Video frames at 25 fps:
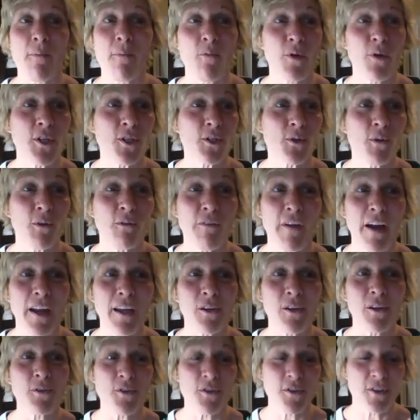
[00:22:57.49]
We do invite
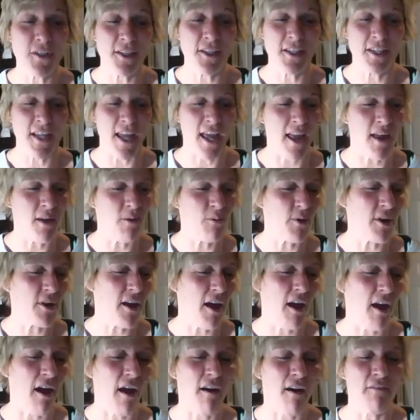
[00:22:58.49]
you to stay. We
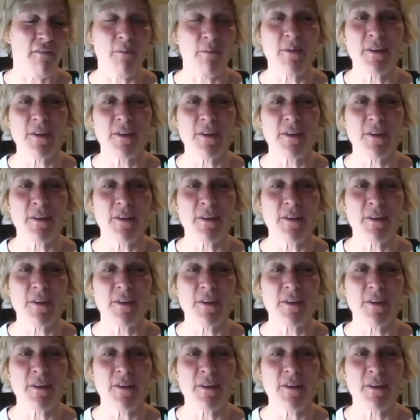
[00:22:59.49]
have a